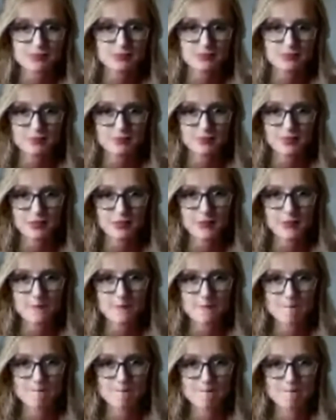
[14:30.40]

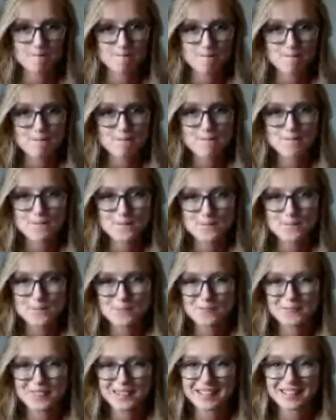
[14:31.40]

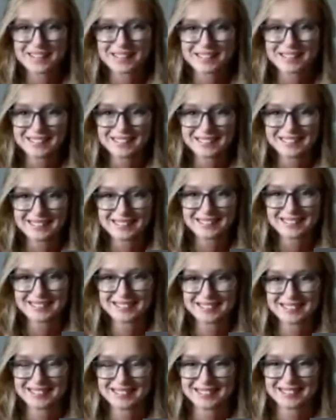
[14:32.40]

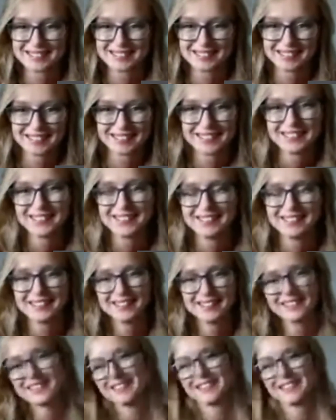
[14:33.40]

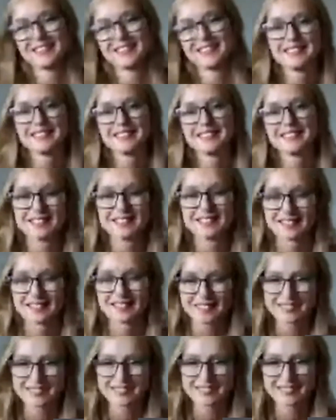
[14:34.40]

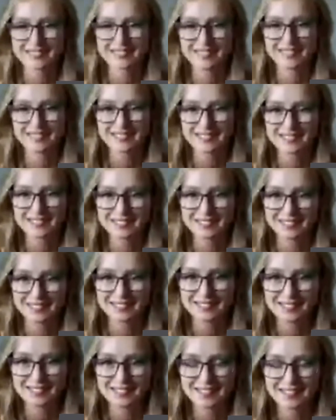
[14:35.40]

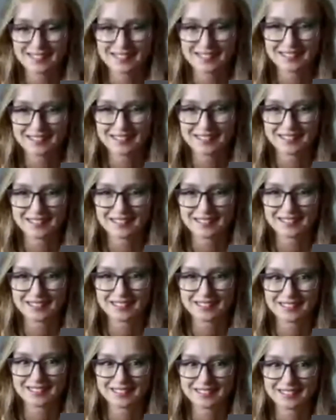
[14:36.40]

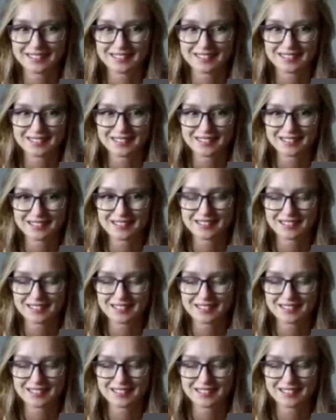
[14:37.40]
No words are spoken by the person on screen.